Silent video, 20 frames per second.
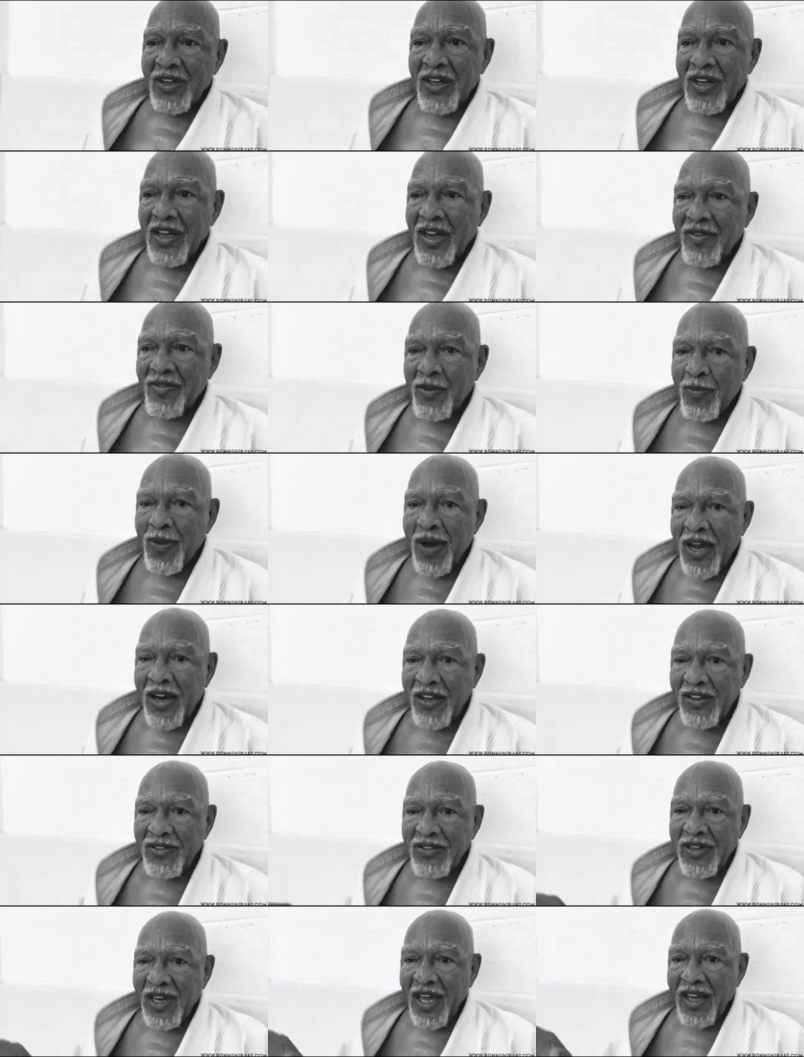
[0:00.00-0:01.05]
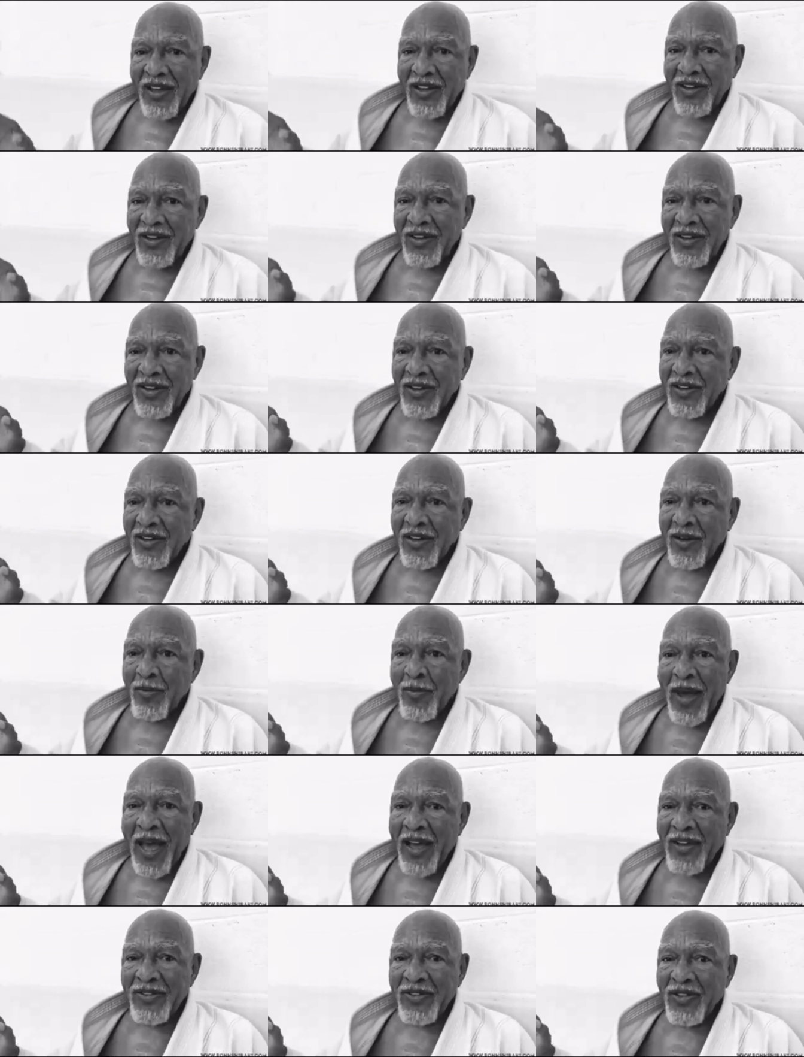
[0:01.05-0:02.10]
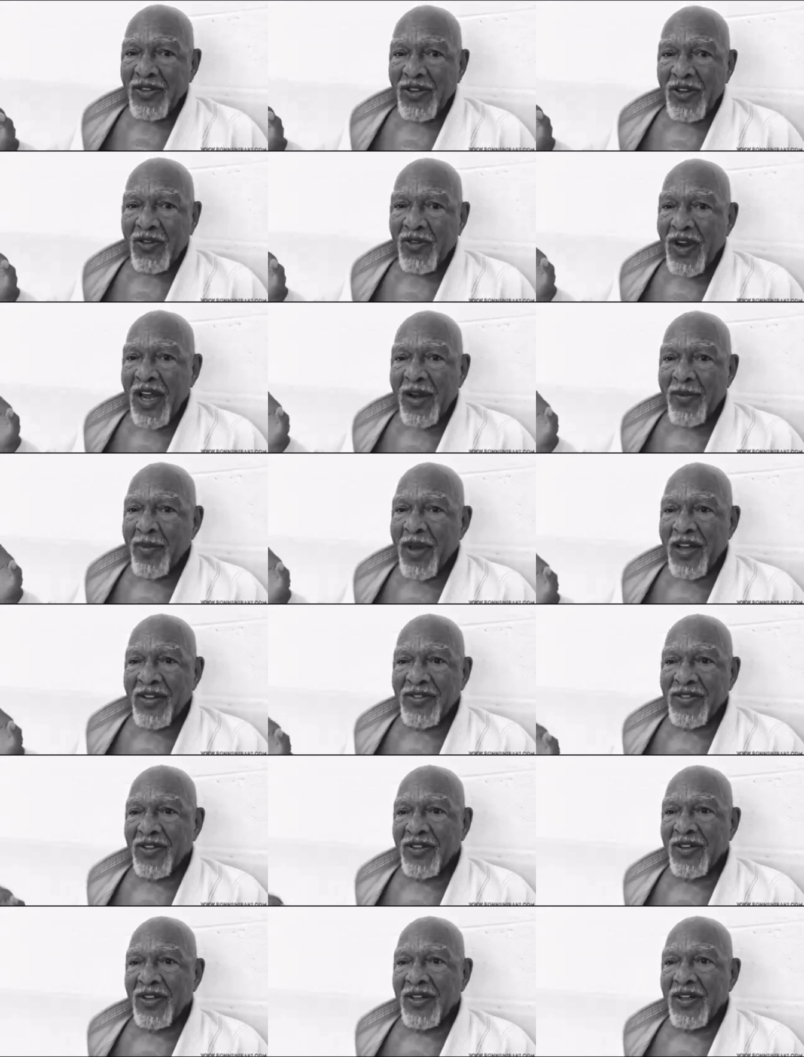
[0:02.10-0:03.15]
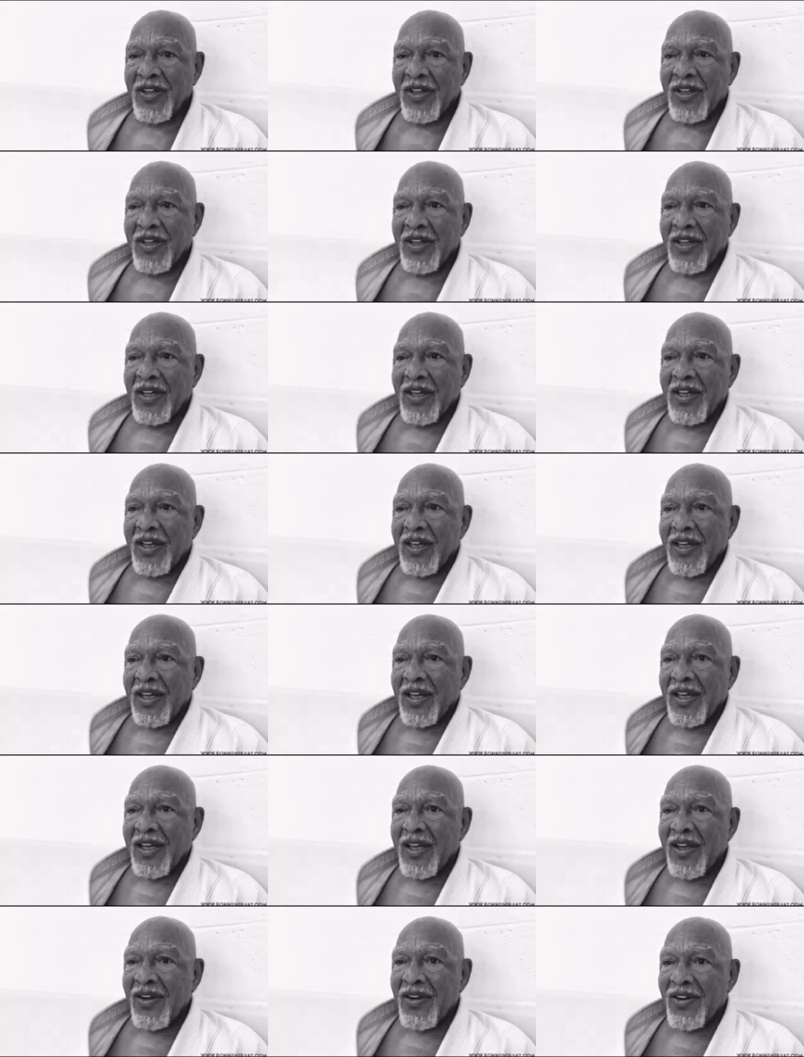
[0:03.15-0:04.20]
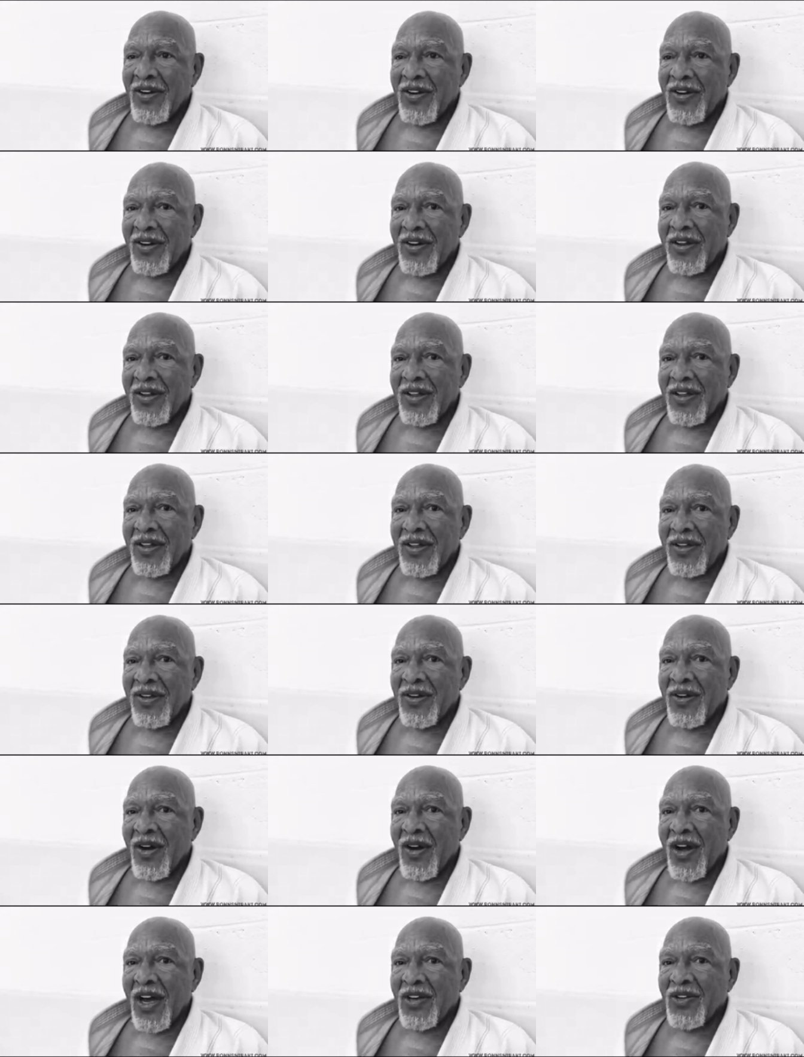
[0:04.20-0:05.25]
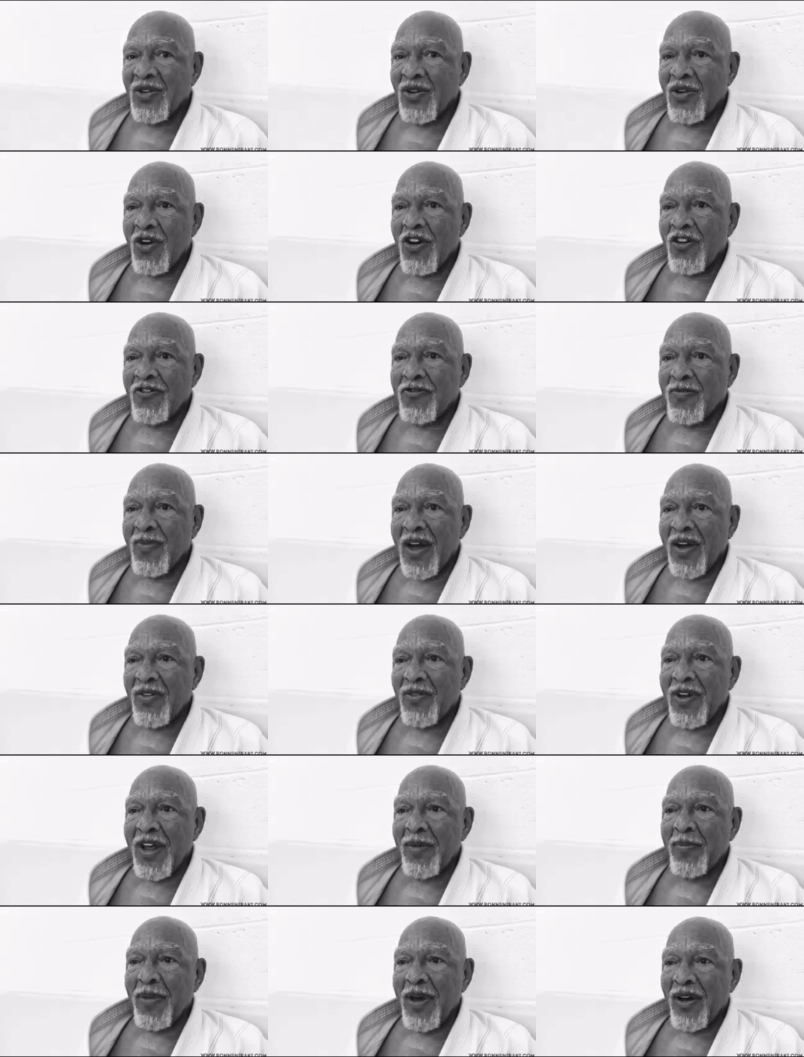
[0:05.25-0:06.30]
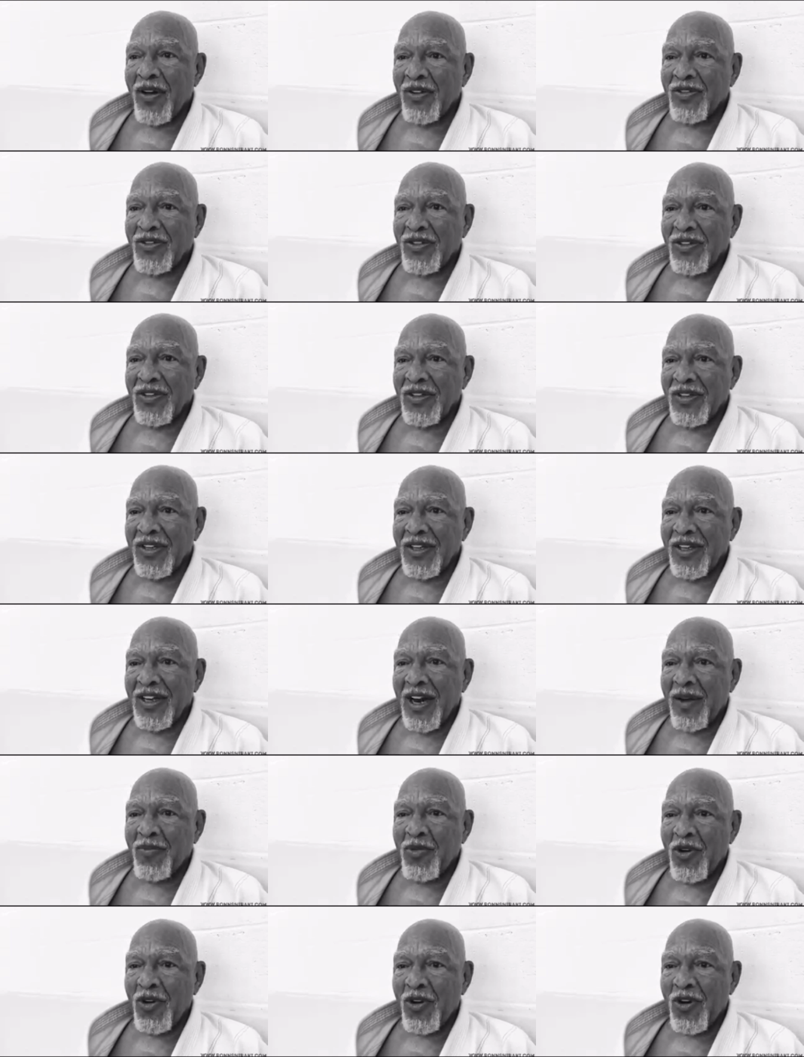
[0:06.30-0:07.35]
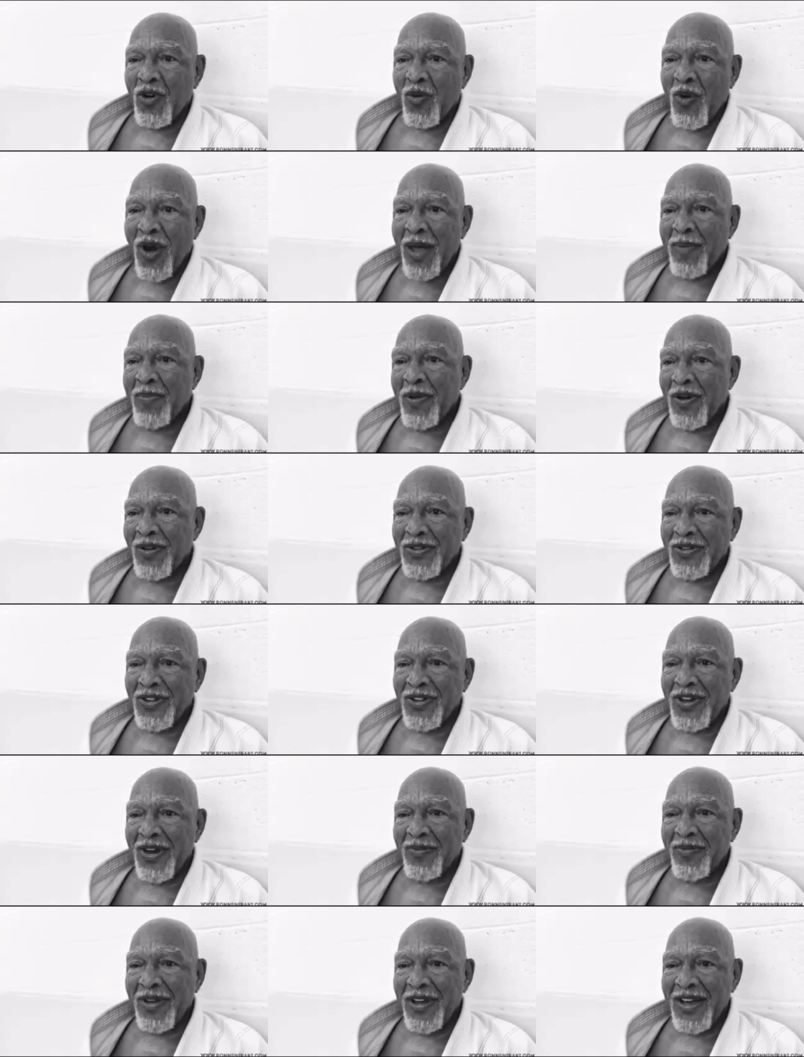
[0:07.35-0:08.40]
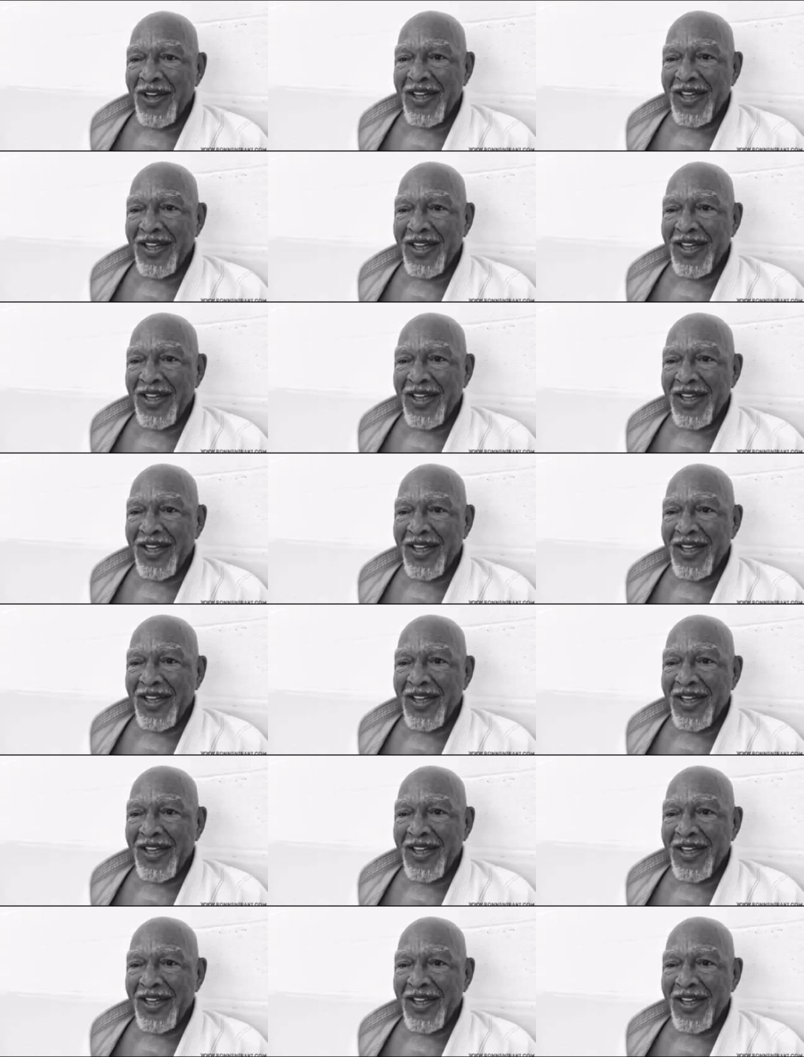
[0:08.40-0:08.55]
Everybody's like a master, a grandmaster. Here, you know, I took off my red belt and I put on the white belt to come here.